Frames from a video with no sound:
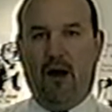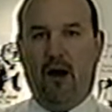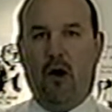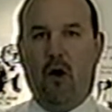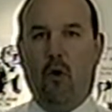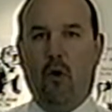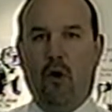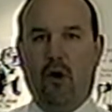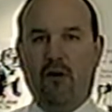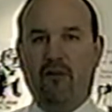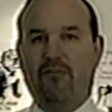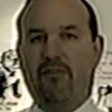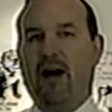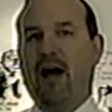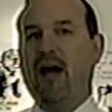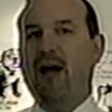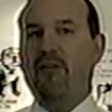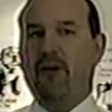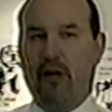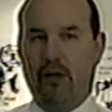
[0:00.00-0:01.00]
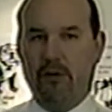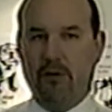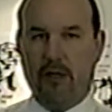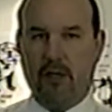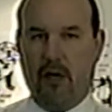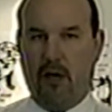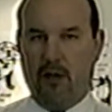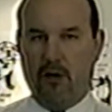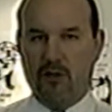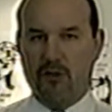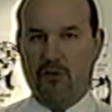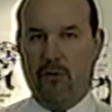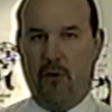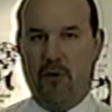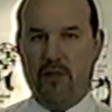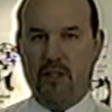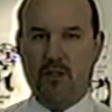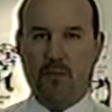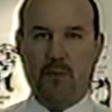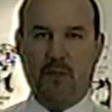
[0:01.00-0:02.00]
or $500 for
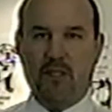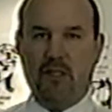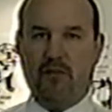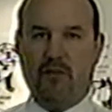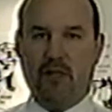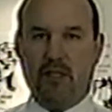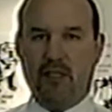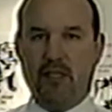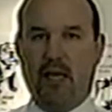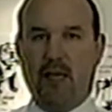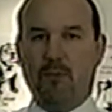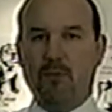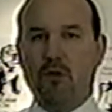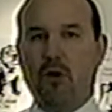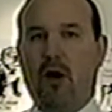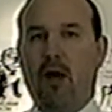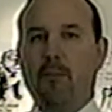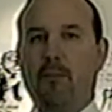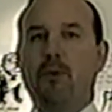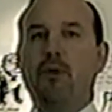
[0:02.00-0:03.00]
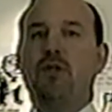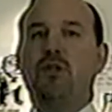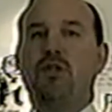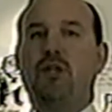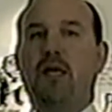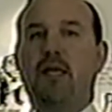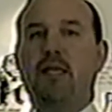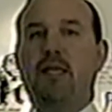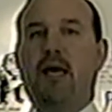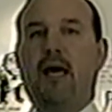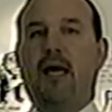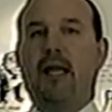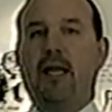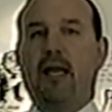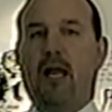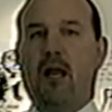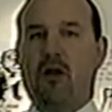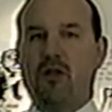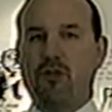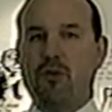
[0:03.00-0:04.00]
this specific tape. So I appreciate that, and
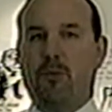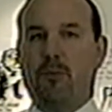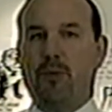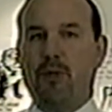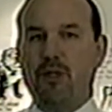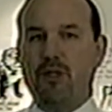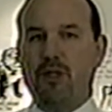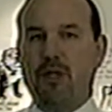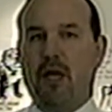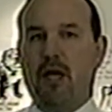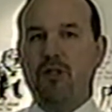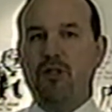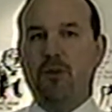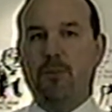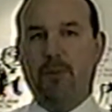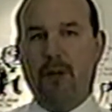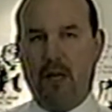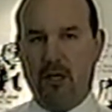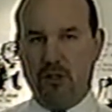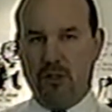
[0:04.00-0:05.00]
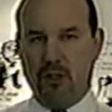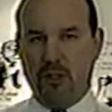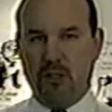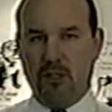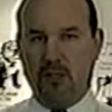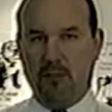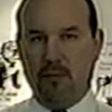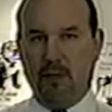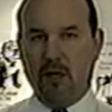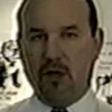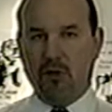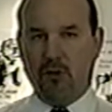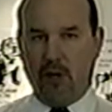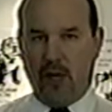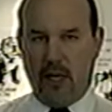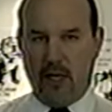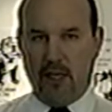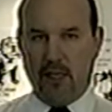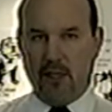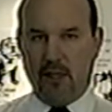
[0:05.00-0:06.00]
I also appreciate your patience in me
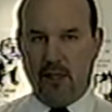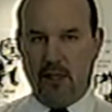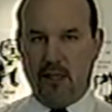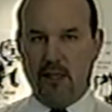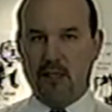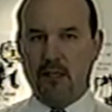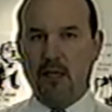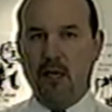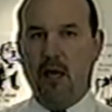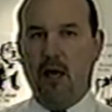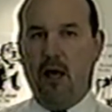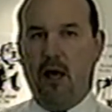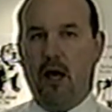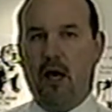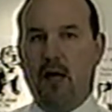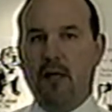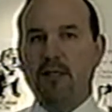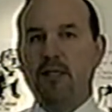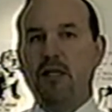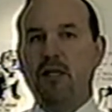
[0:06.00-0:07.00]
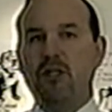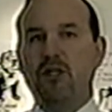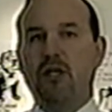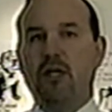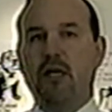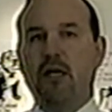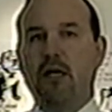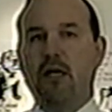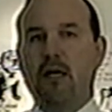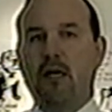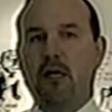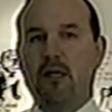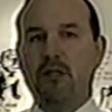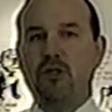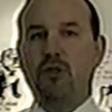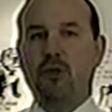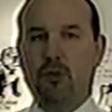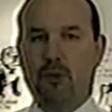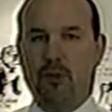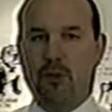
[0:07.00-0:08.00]
creating these teaching
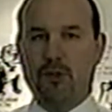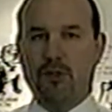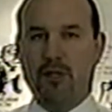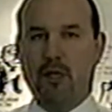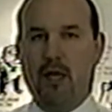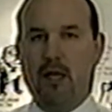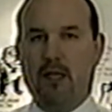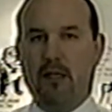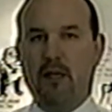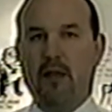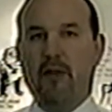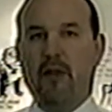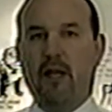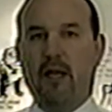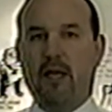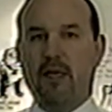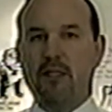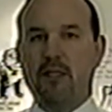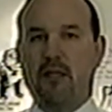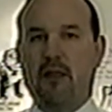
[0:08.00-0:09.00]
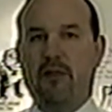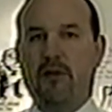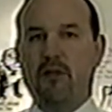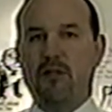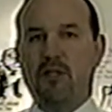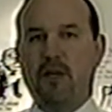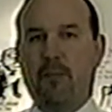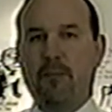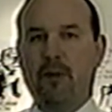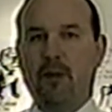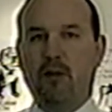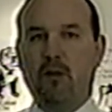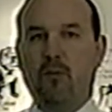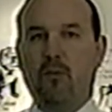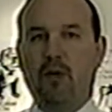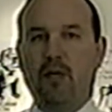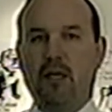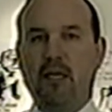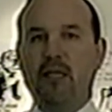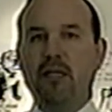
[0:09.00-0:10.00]
tools. Nonetheless, there's something that
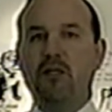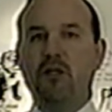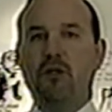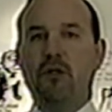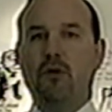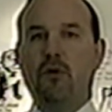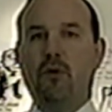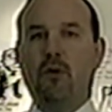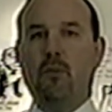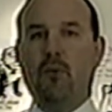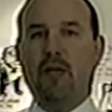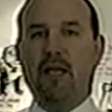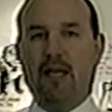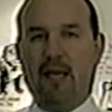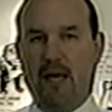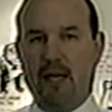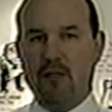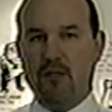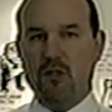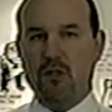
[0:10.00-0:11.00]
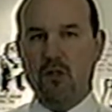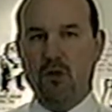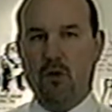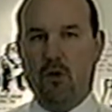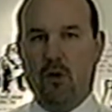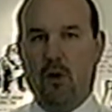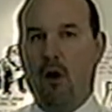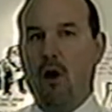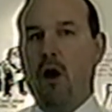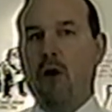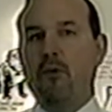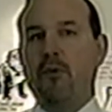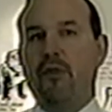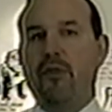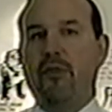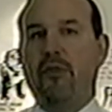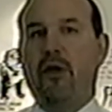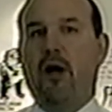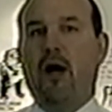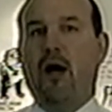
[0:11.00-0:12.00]
we need to do and we like to do along
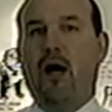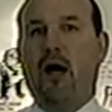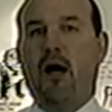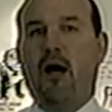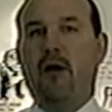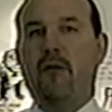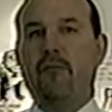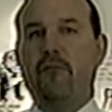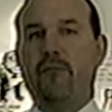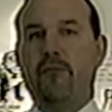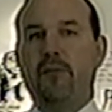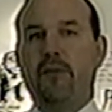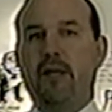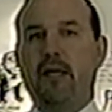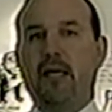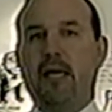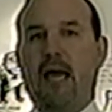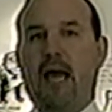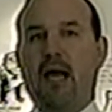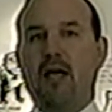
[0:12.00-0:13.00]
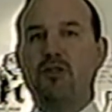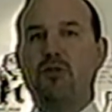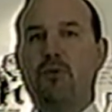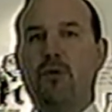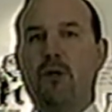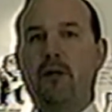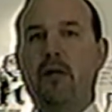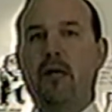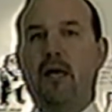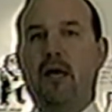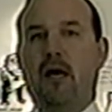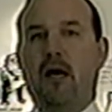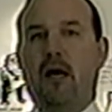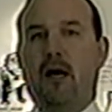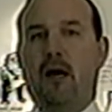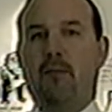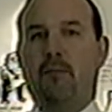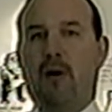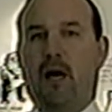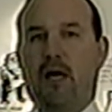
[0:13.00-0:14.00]
with the actual
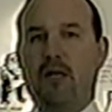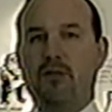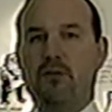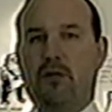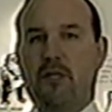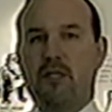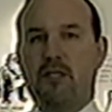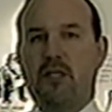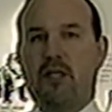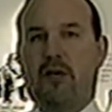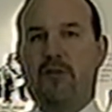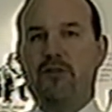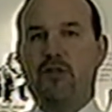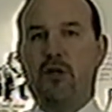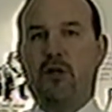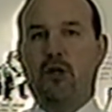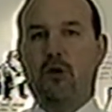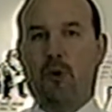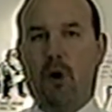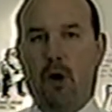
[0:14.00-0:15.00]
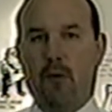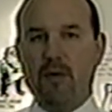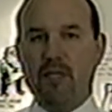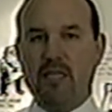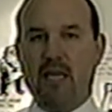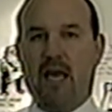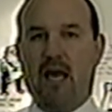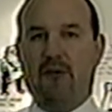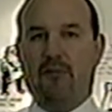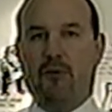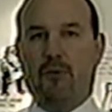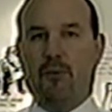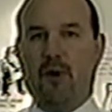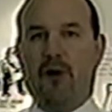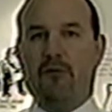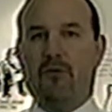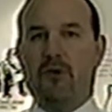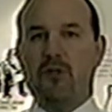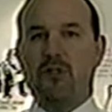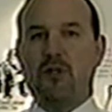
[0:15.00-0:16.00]
module itself, so you always have a
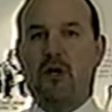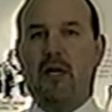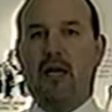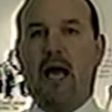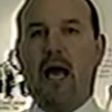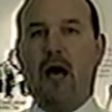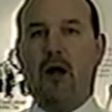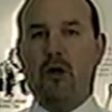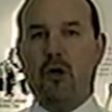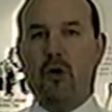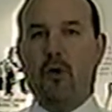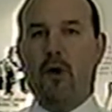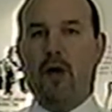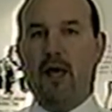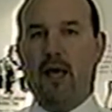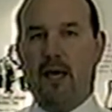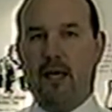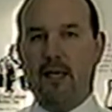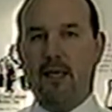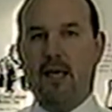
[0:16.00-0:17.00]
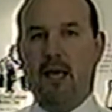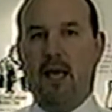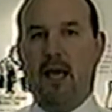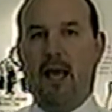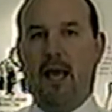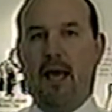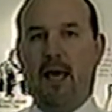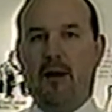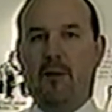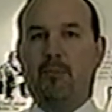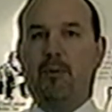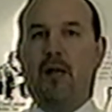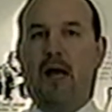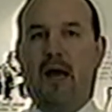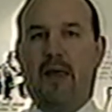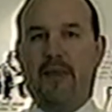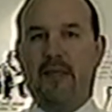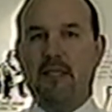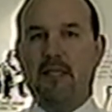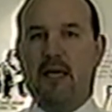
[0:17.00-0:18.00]
reference on how to go ahead and
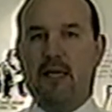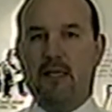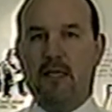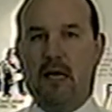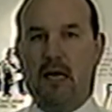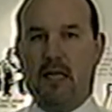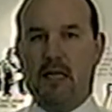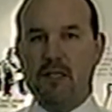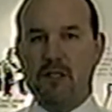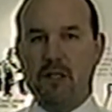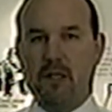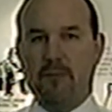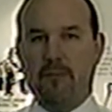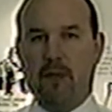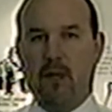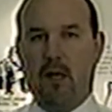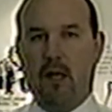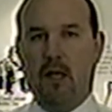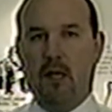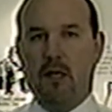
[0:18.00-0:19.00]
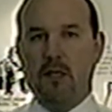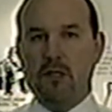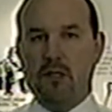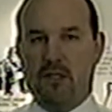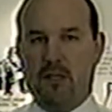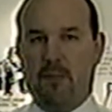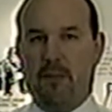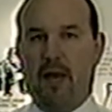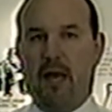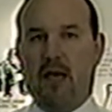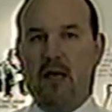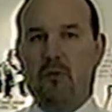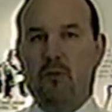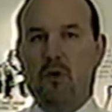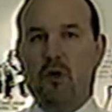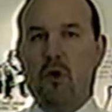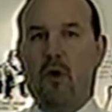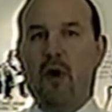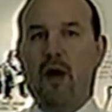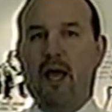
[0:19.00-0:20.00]
apply the technology. So sit back and
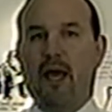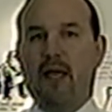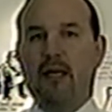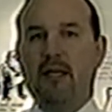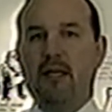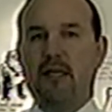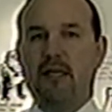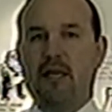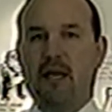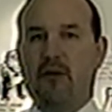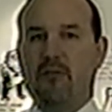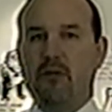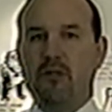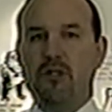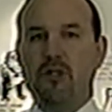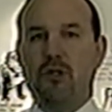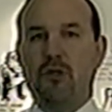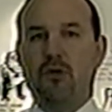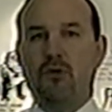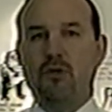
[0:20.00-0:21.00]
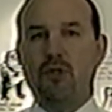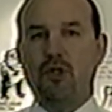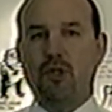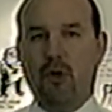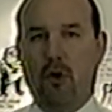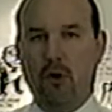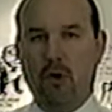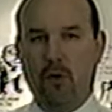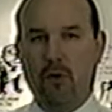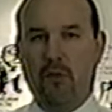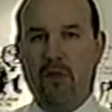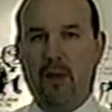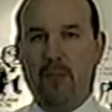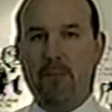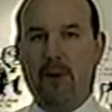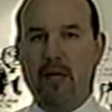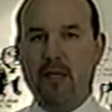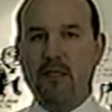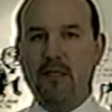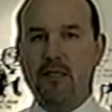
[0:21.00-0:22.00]
we'll go ahead and endeavor to show you the
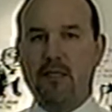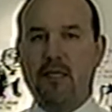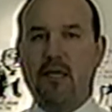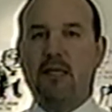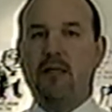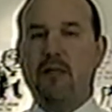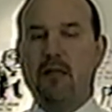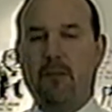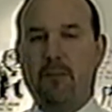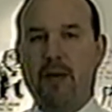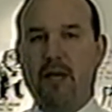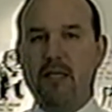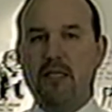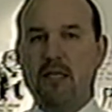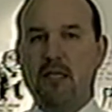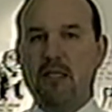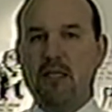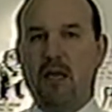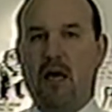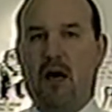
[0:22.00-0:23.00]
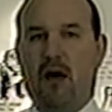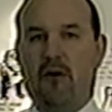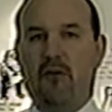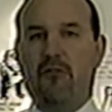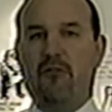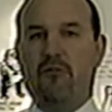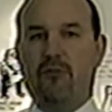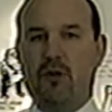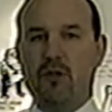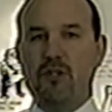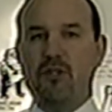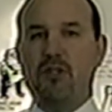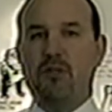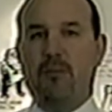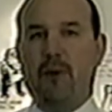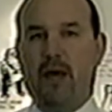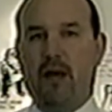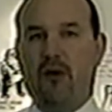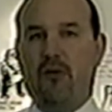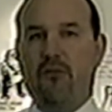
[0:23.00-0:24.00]
basics of first
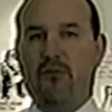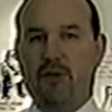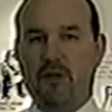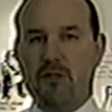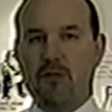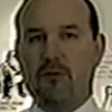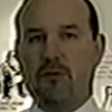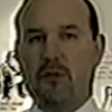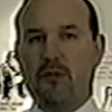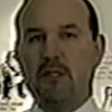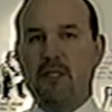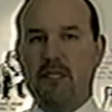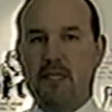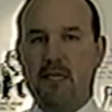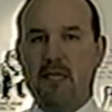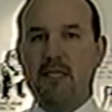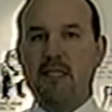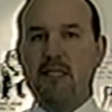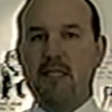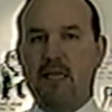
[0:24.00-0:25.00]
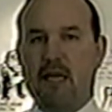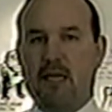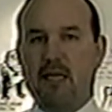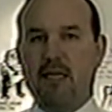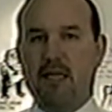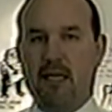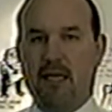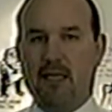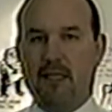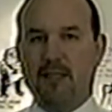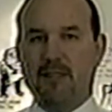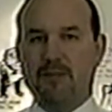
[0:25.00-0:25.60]
somatovisceral disease technique.